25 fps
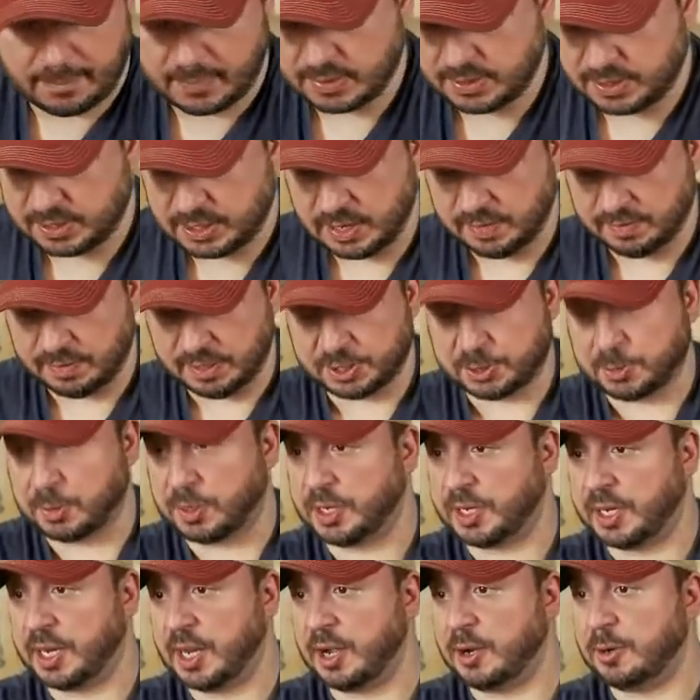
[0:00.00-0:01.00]
Let's give this
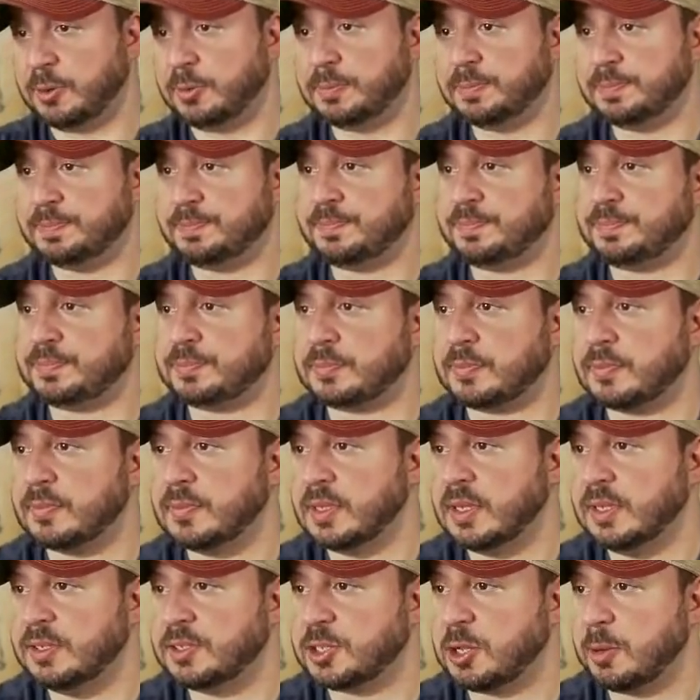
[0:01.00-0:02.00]
one a go.
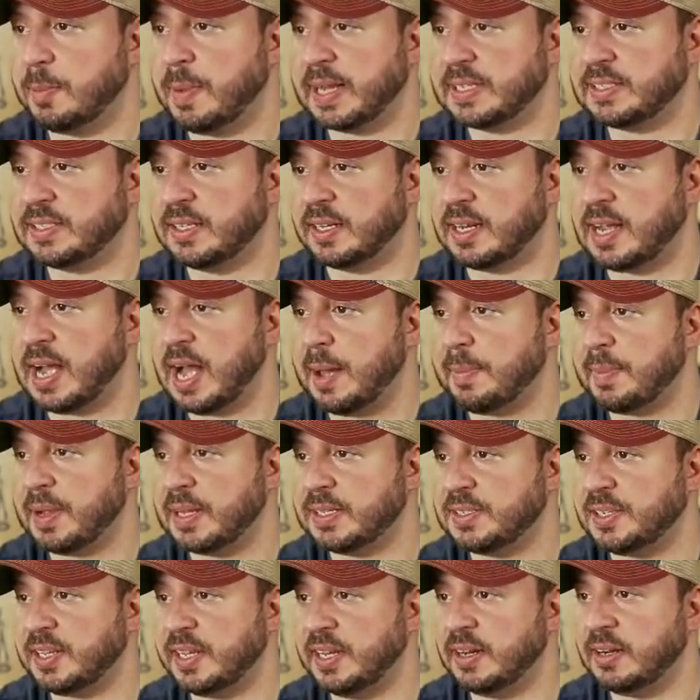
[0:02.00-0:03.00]
Let's go back to the
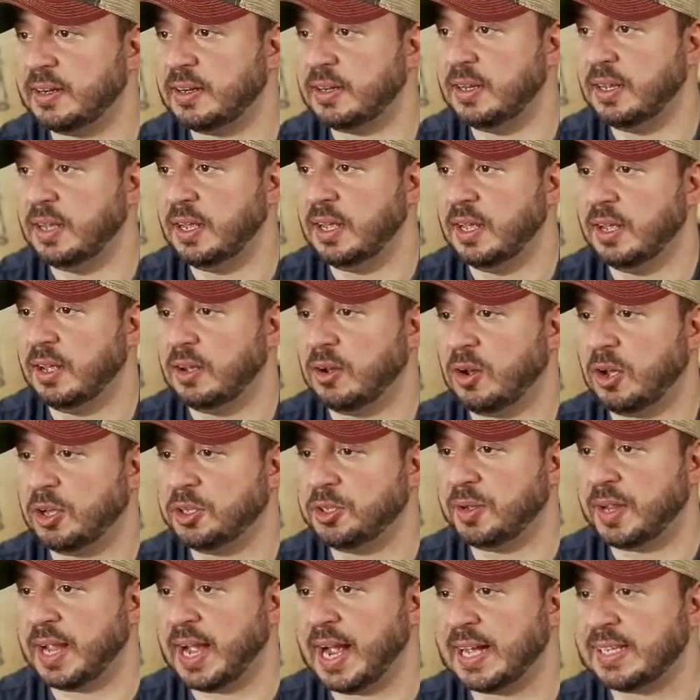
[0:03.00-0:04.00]
comments here. All
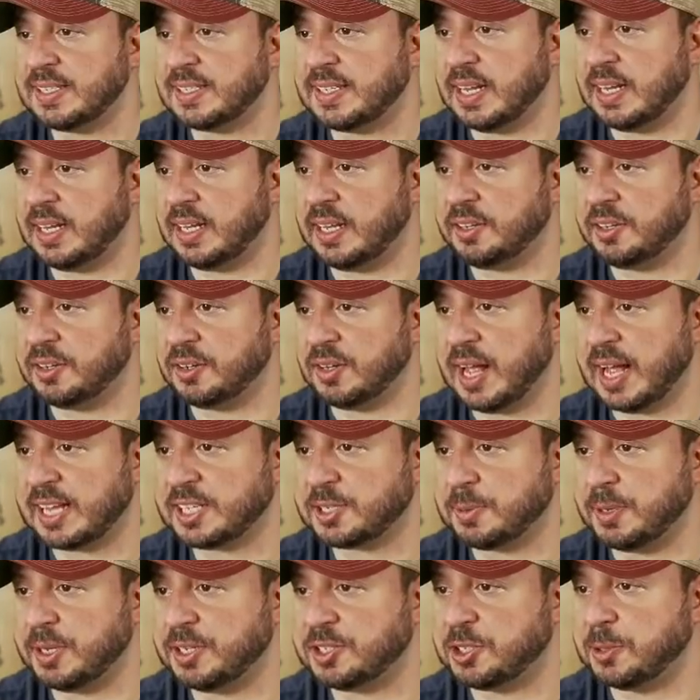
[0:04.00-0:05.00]
you guys getting in your
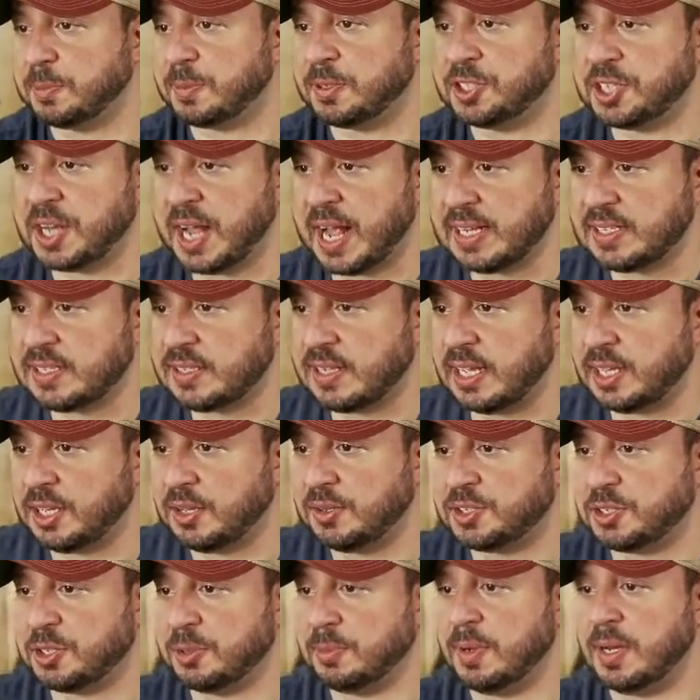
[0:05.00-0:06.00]
last minute super chats, thank
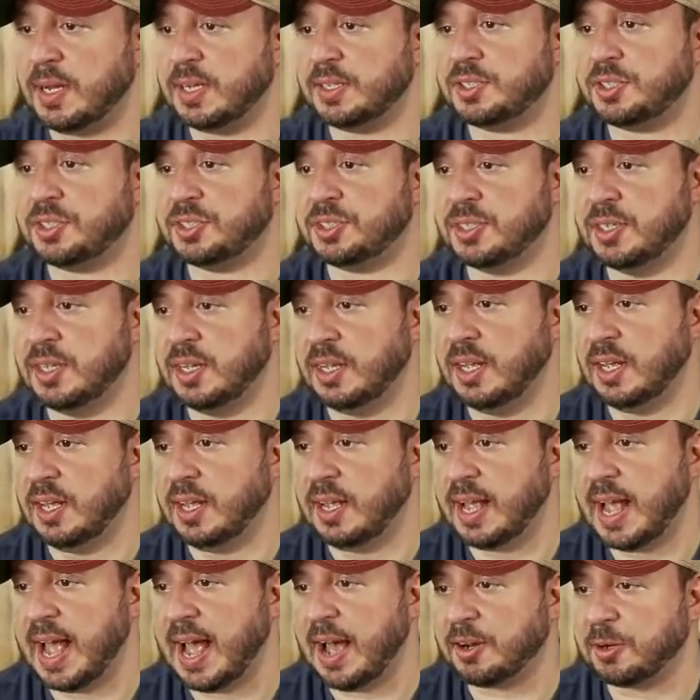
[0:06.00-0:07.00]
you so much.
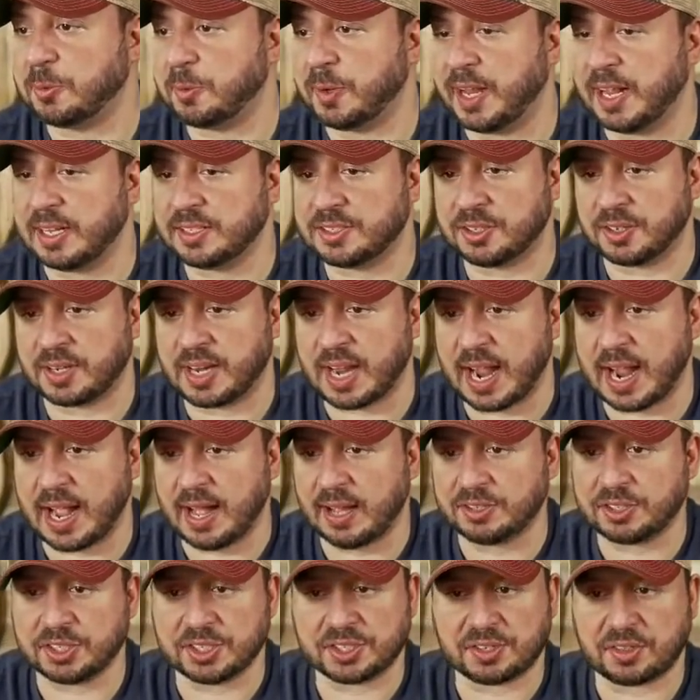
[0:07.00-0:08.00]
How do we enter,
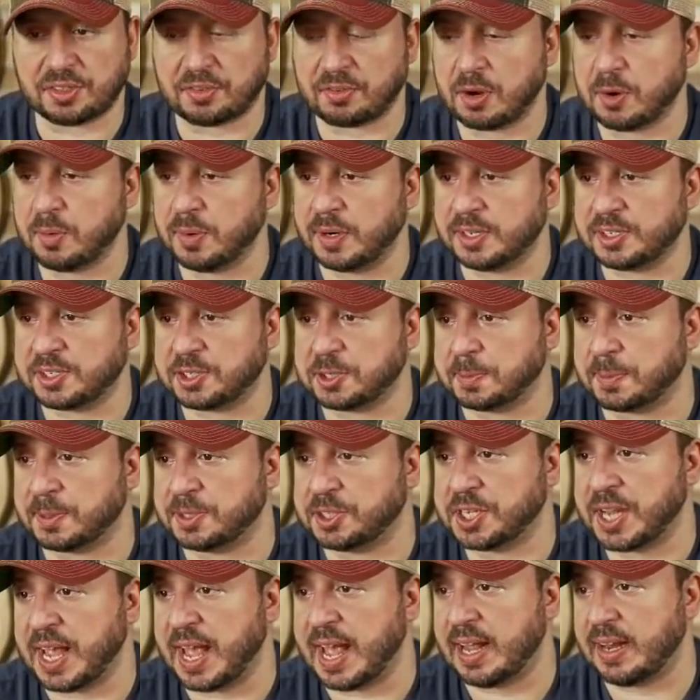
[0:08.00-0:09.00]
Kyle? Just throw in a super
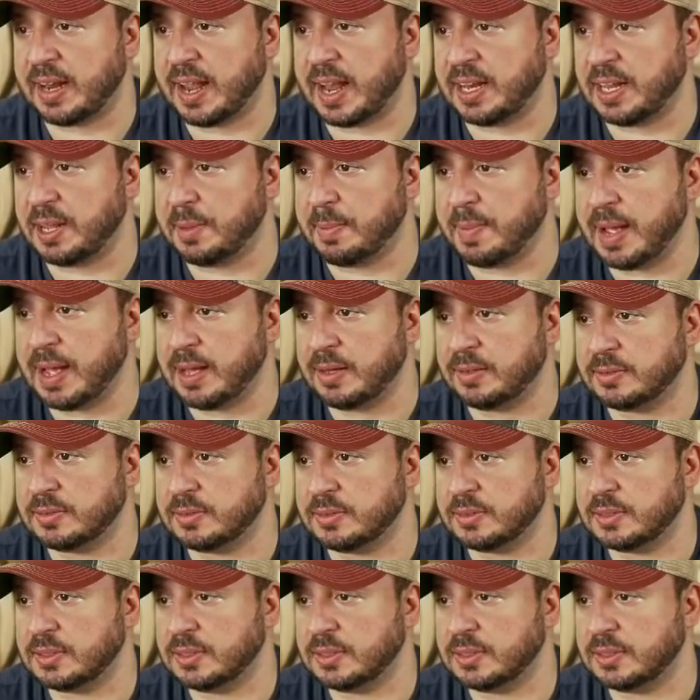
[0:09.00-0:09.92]
chat, any amount.